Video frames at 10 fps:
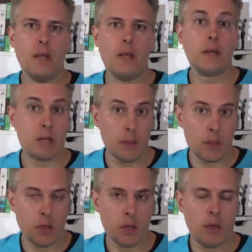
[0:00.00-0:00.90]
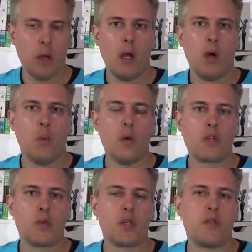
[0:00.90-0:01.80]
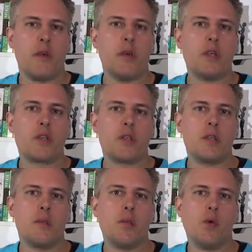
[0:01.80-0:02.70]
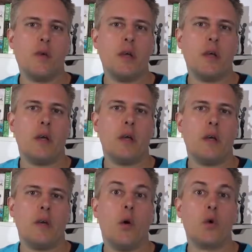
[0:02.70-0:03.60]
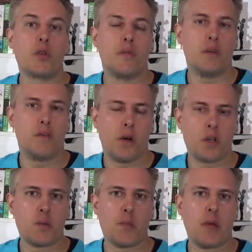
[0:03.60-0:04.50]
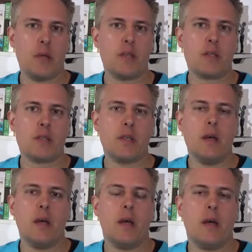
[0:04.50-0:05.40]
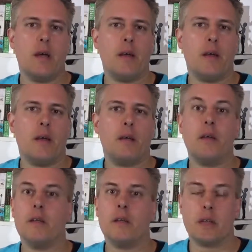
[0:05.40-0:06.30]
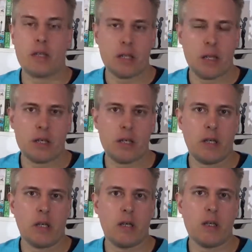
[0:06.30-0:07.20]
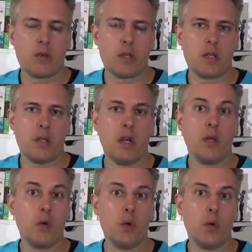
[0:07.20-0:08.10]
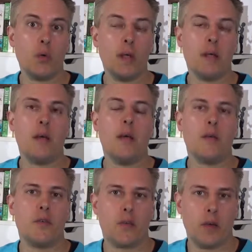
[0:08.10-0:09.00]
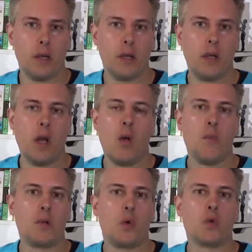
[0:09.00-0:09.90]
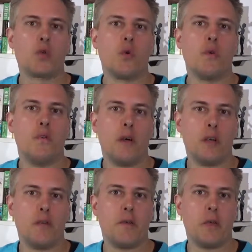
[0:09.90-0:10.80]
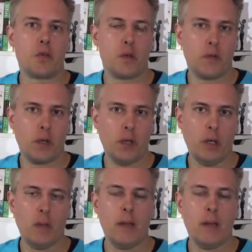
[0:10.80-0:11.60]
Inception, which was a very interesting movie, uh, also very fast paced, uh, uh, an, an, exciting and interesting and good-looking thriller, but also very philosophical.